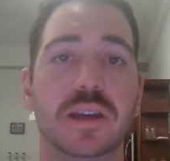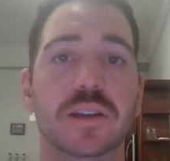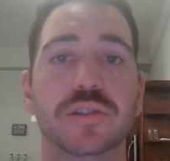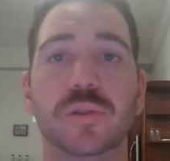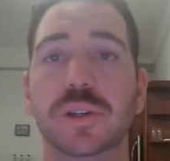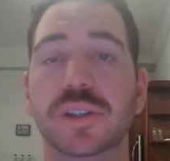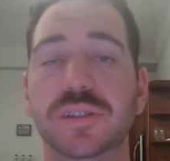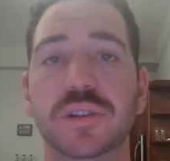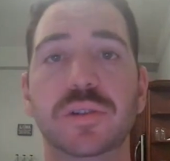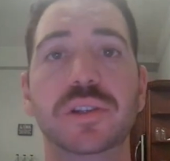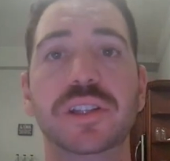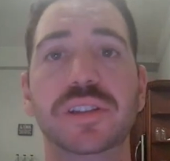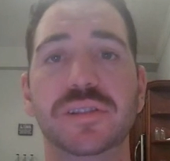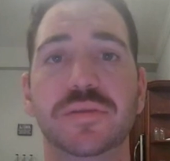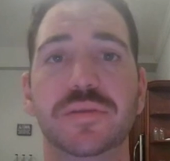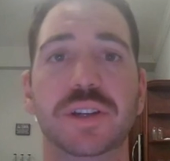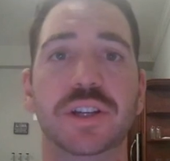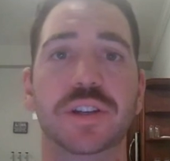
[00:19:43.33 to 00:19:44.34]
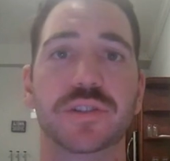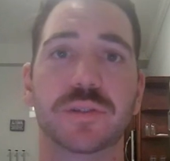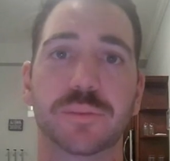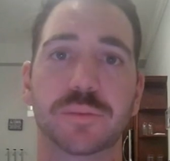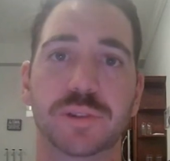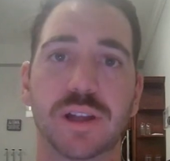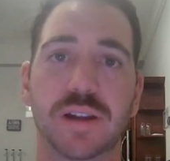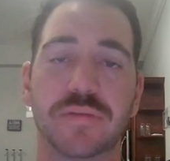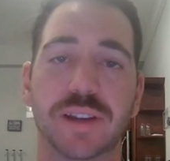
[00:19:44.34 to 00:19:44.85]
So he still needs to figure
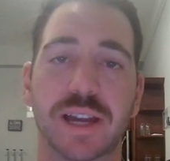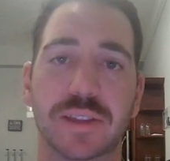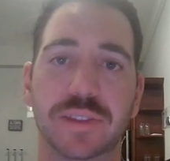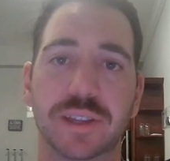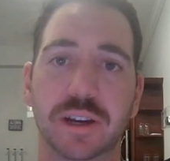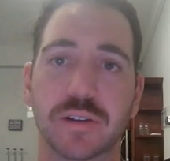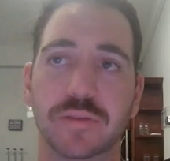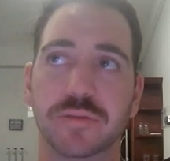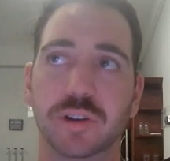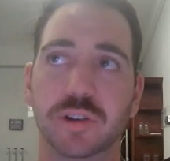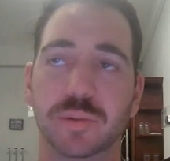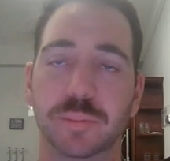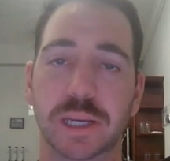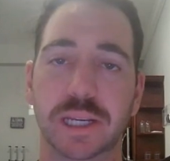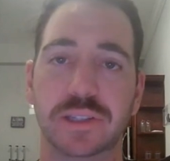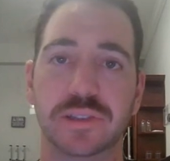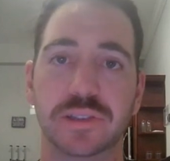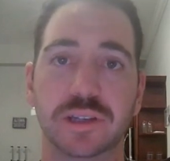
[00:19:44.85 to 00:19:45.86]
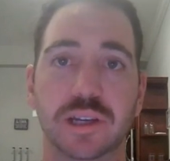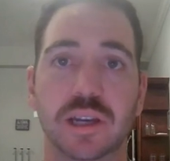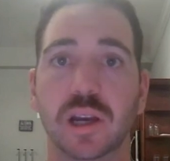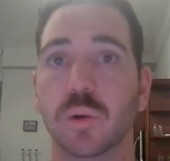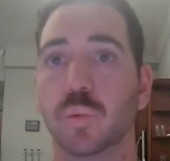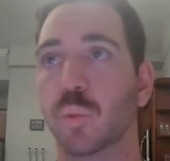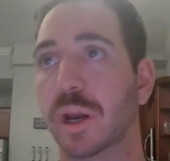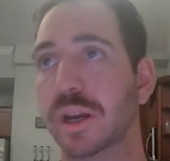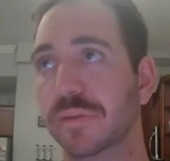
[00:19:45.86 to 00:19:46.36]
some stuff out there at first base.
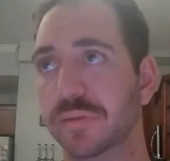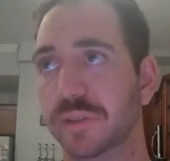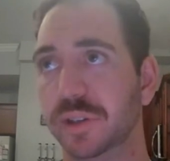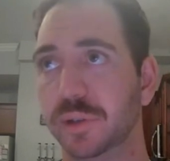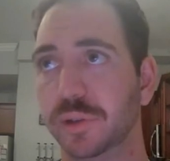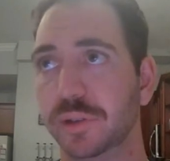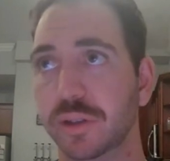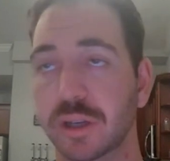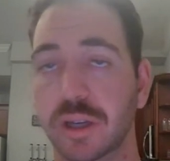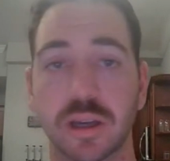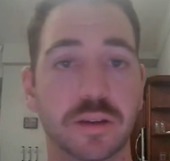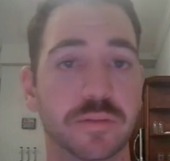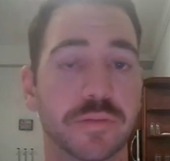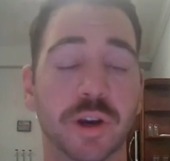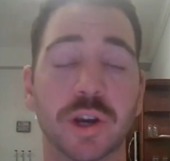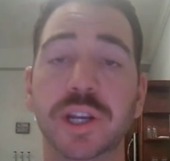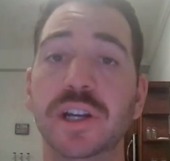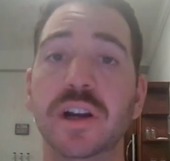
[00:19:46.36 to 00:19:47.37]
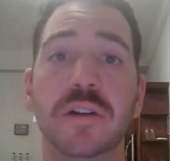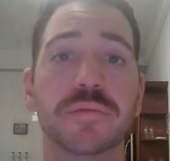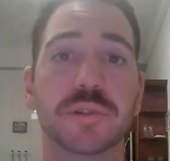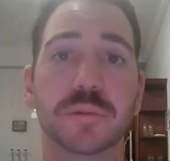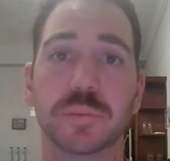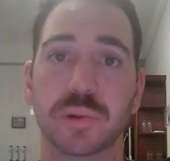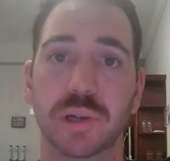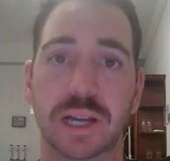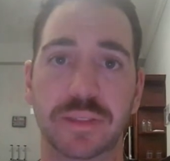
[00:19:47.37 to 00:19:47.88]
Right field, very
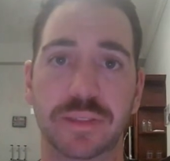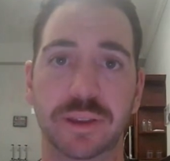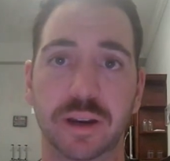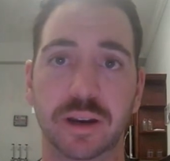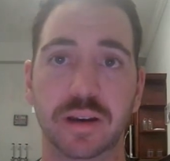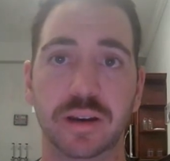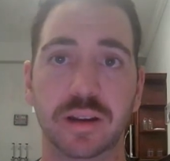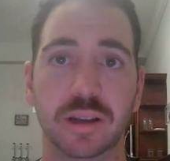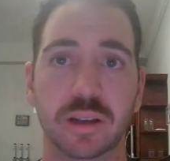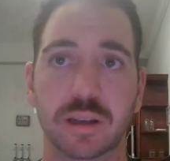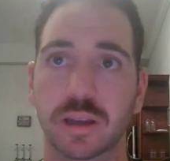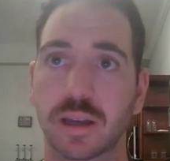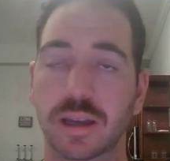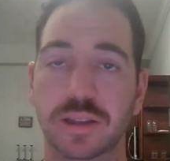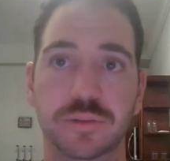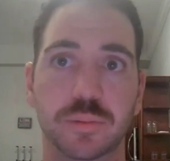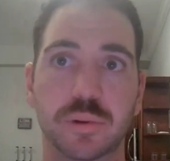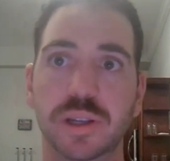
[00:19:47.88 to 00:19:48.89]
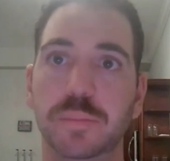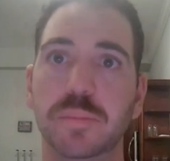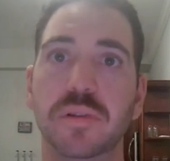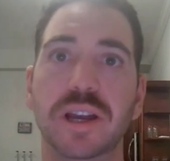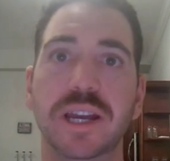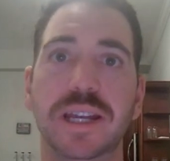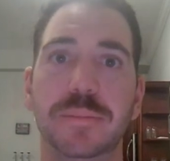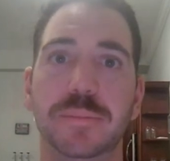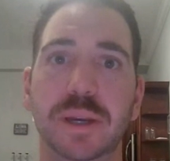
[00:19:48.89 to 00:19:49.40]
comfortable out there. Yeah, that's what he
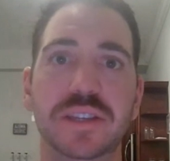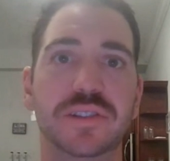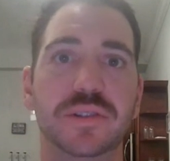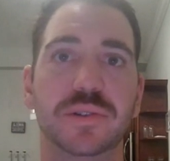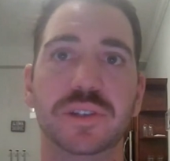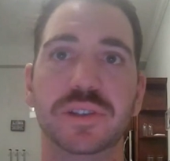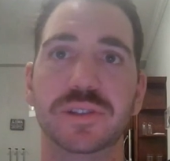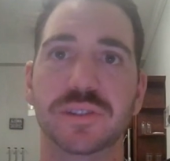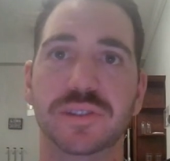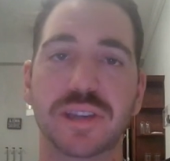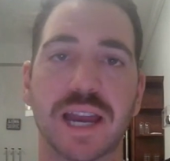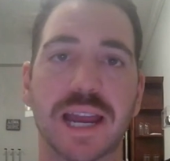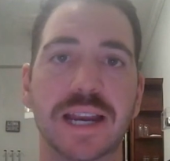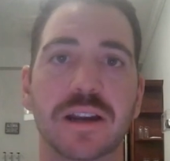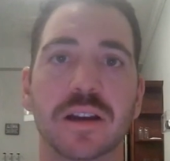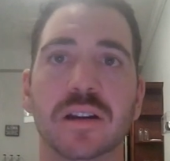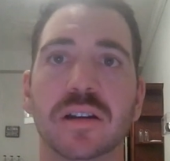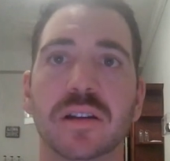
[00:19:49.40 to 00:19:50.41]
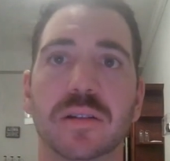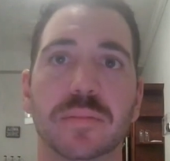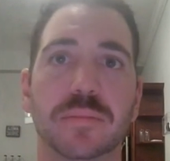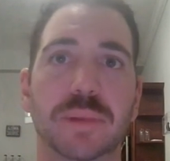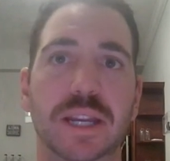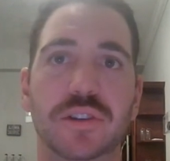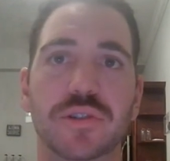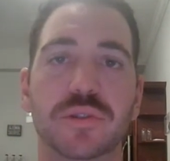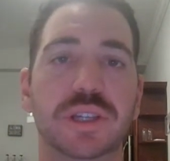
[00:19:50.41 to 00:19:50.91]
played basically his entire
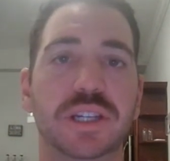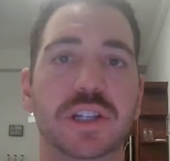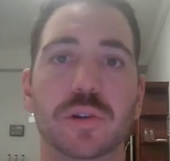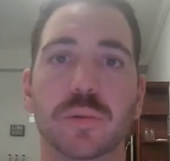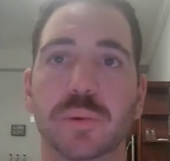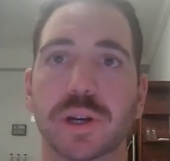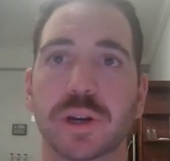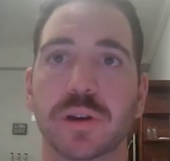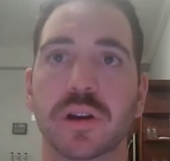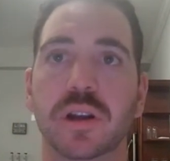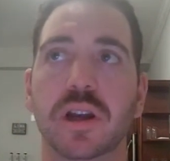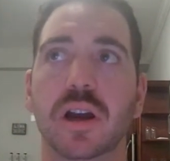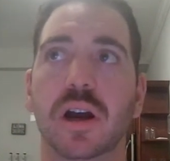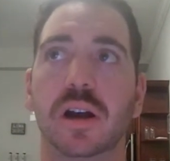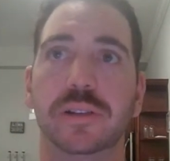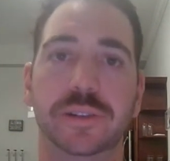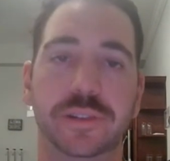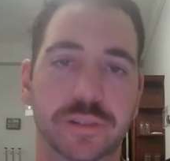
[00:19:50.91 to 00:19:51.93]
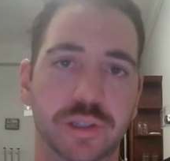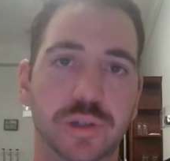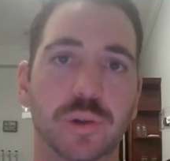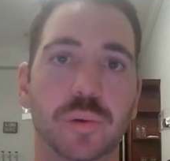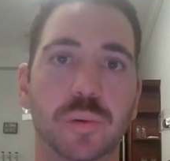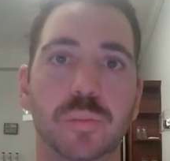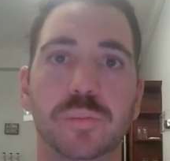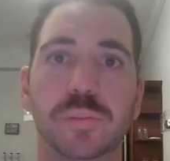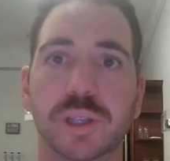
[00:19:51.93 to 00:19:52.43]
major league career
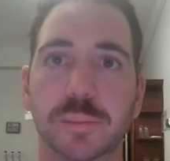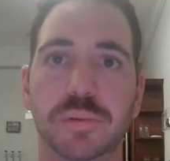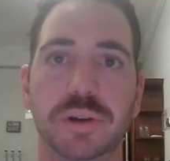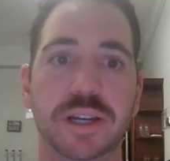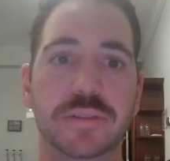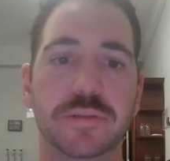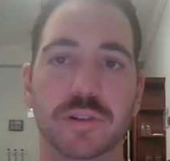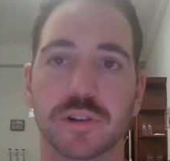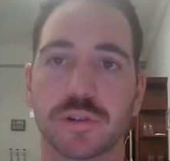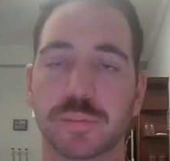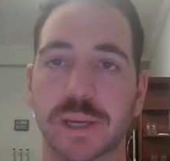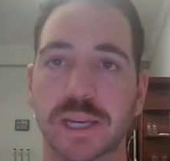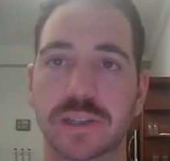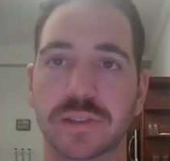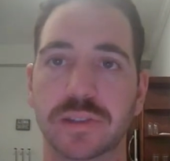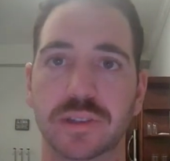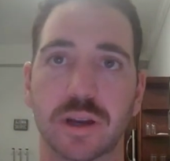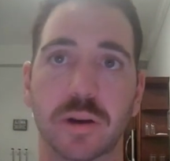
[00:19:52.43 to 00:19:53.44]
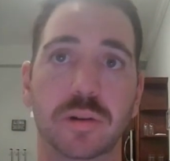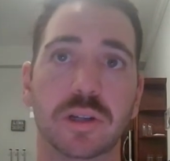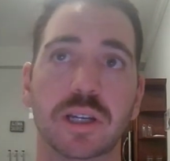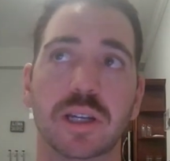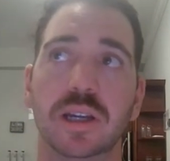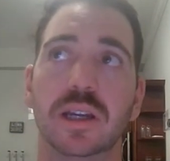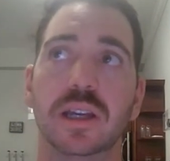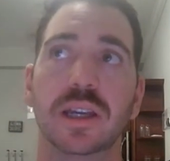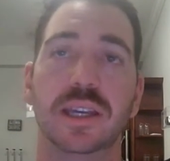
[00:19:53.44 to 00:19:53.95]
until he played first base. So
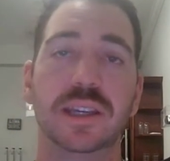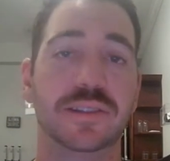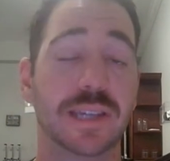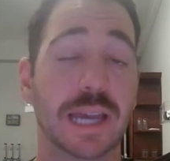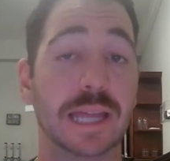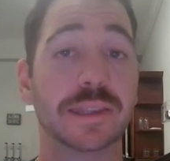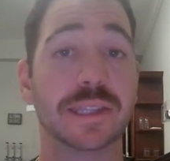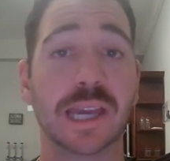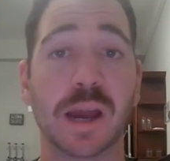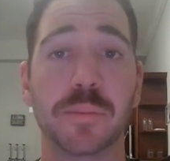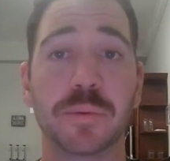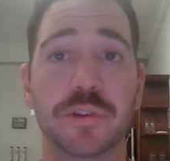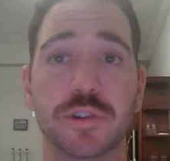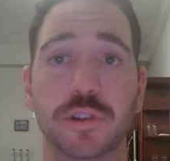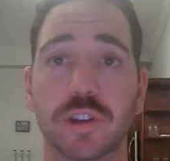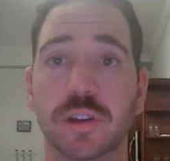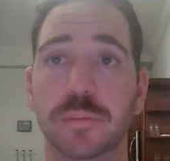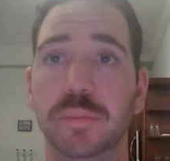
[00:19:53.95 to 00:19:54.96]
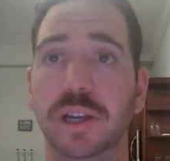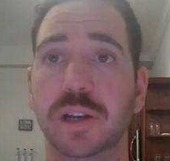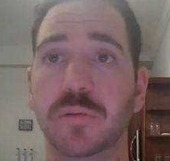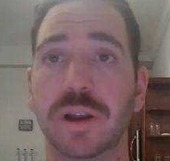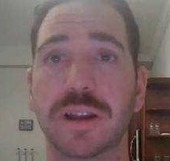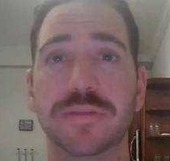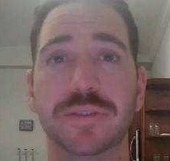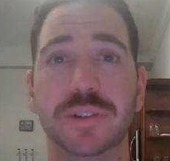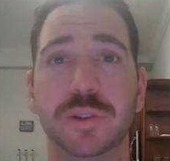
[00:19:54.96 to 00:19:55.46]
He's got the opportunity to play
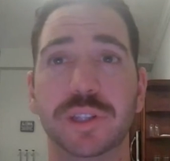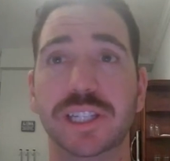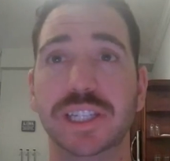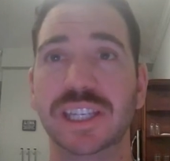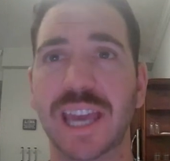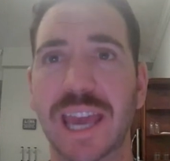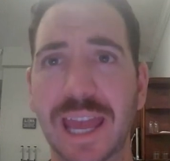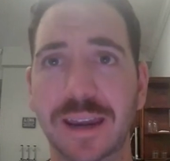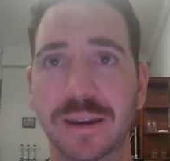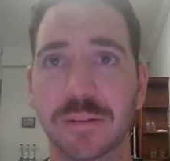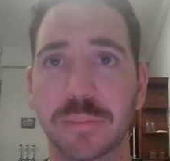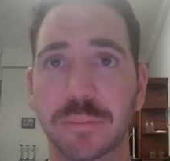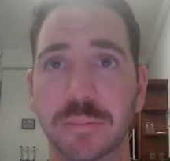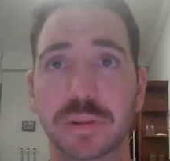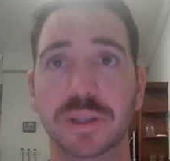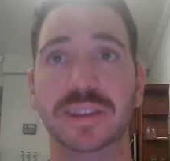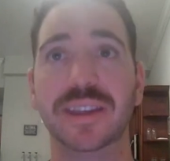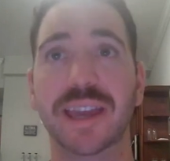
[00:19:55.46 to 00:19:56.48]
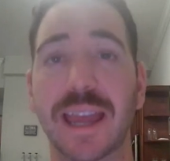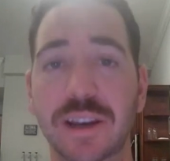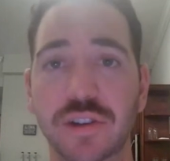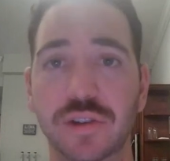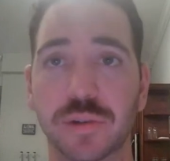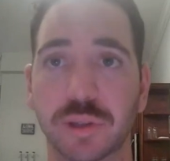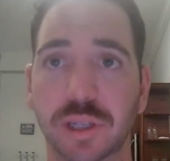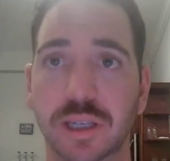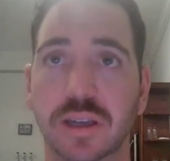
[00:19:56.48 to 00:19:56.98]
right field again,
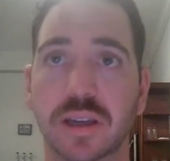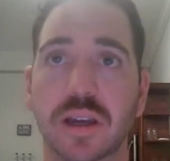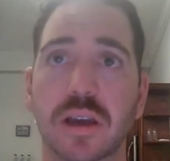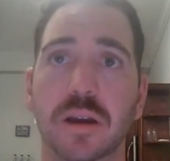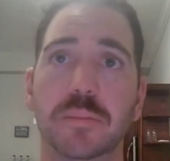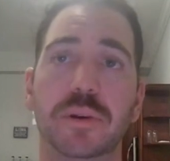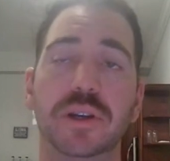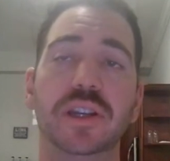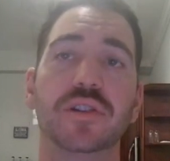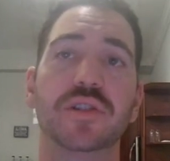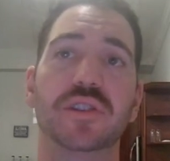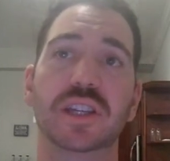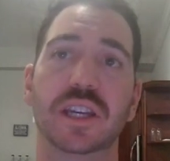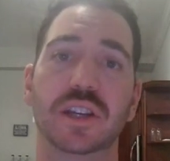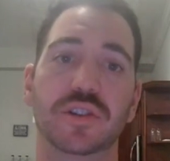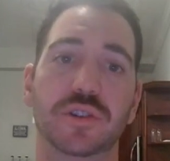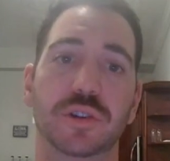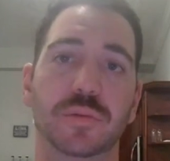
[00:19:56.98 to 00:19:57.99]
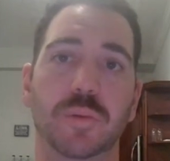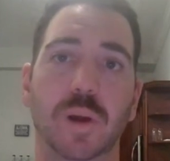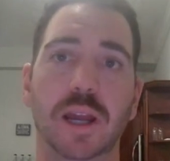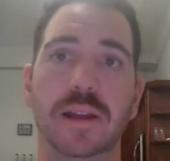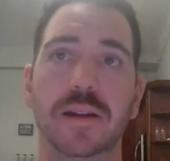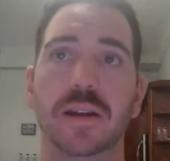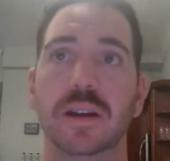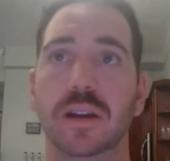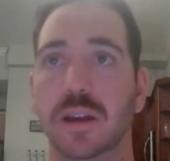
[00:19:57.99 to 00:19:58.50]
potentially. But here's the issue, right?